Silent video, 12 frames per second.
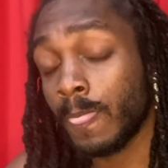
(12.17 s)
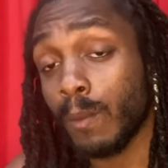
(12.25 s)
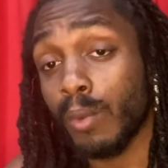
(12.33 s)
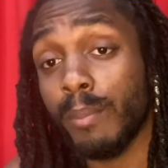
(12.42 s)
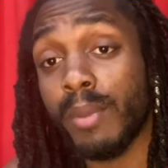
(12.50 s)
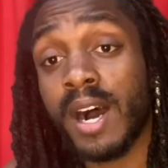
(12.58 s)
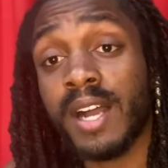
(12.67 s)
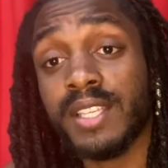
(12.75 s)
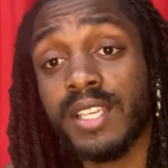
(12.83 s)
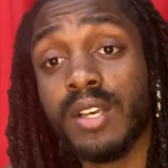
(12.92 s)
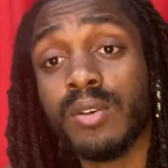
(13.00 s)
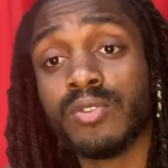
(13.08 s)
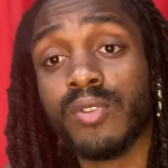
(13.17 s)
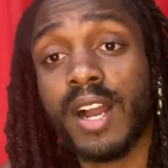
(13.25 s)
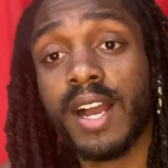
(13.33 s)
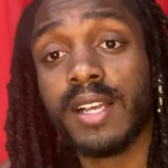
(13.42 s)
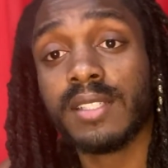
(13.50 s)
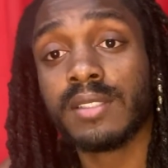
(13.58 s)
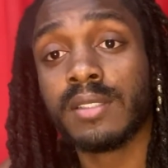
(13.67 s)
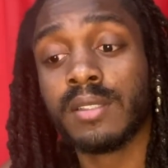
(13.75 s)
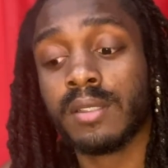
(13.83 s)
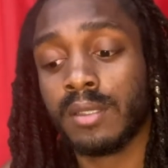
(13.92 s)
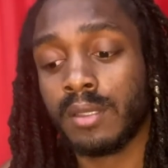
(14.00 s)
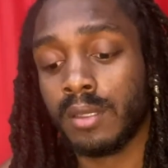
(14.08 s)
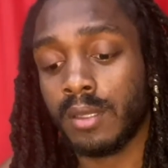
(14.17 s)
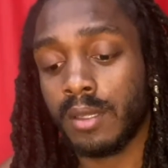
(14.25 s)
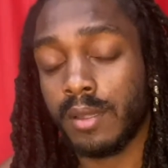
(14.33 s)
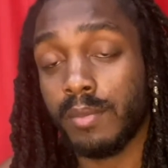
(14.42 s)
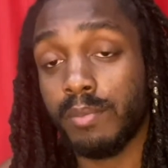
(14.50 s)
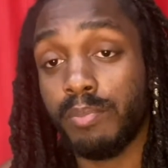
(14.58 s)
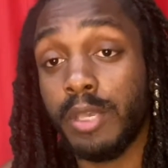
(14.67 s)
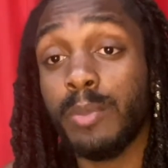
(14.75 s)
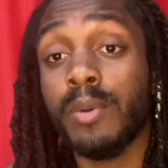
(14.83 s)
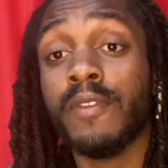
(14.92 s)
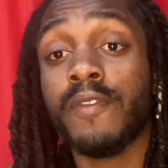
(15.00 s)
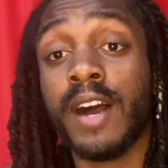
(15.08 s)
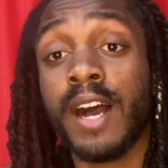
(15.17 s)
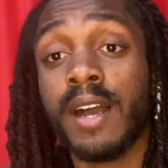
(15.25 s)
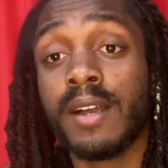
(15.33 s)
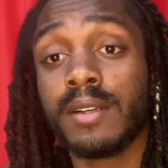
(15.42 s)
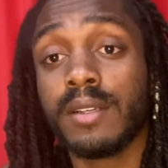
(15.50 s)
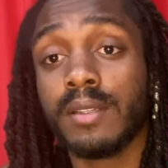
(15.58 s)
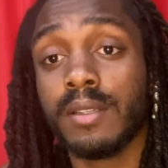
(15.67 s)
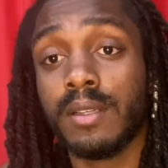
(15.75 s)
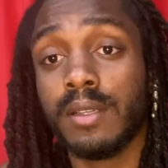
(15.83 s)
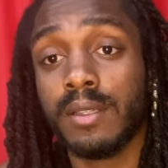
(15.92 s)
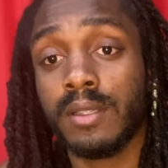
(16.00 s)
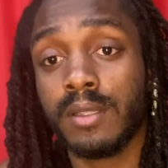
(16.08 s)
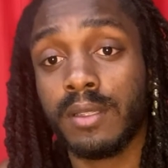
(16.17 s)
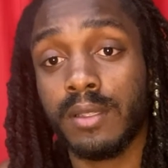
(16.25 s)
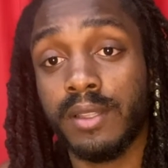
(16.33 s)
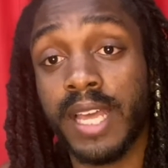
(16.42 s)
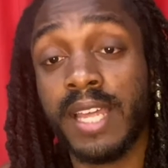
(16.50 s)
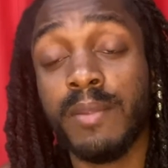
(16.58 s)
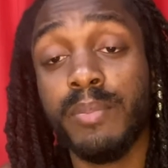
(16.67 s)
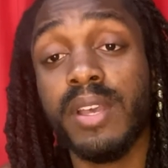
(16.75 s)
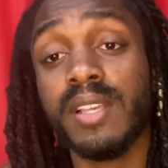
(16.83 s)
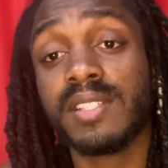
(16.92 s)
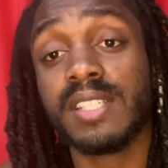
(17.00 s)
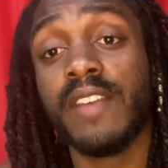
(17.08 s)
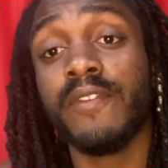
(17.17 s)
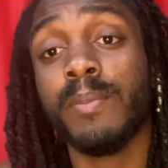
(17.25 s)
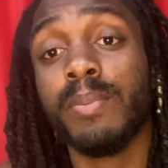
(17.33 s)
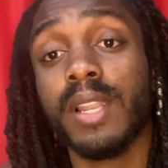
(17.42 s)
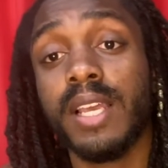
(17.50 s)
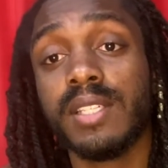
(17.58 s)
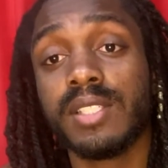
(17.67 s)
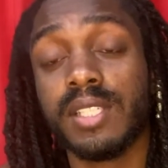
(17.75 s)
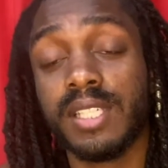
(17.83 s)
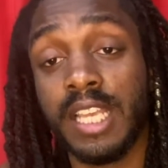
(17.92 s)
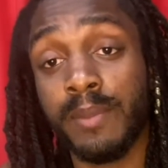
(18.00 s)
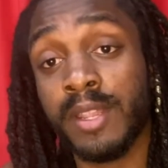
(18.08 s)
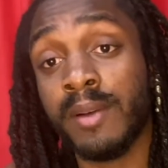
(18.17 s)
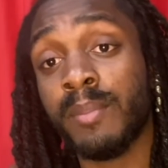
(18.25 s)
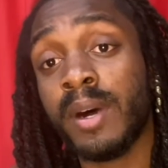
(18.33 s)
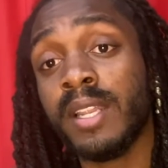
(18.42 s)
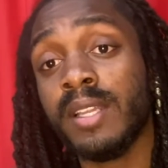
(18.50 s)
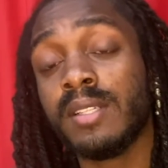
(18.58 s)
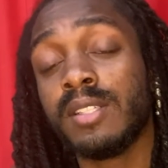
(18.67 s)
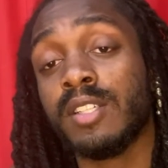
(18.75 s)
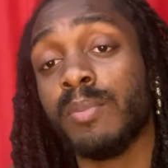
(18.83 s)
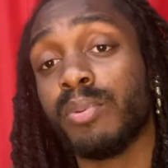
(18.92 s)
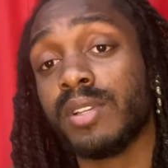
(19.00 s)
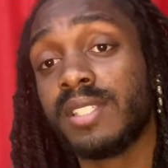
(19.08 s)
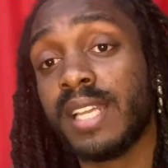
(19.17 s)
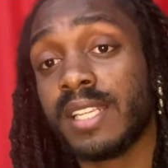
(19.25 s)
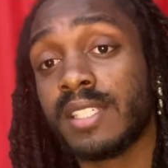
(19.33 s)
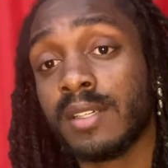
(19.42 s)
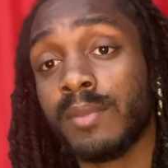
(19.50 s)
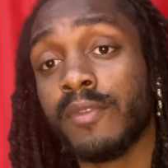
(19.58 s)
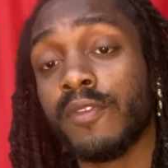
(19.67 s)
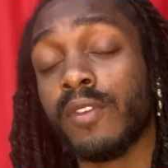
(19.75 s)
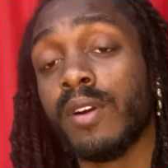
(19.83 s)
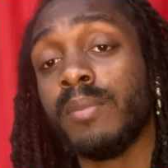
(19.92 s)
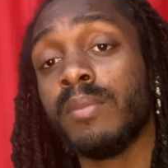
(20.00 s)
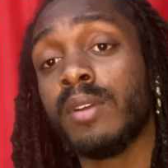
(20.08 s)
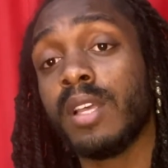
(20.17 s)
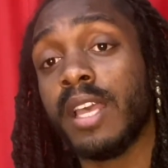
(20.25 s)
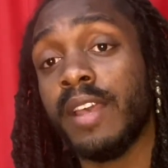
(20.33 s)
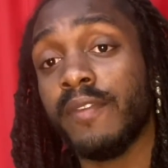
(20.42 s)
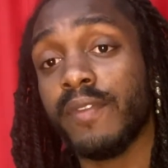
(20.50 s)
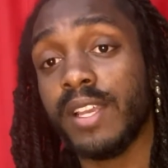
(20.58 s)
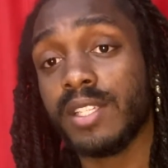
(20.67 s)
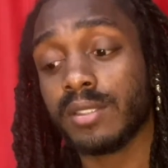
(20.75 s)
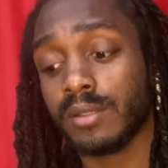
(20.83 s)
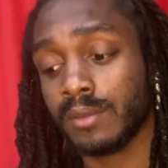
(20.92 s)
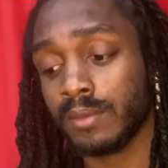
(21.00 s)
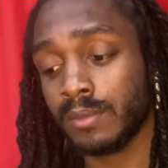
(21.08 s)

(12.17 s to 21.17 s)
When bond yields rise, people find that to be a safer place to keep their money to protect them from inflation.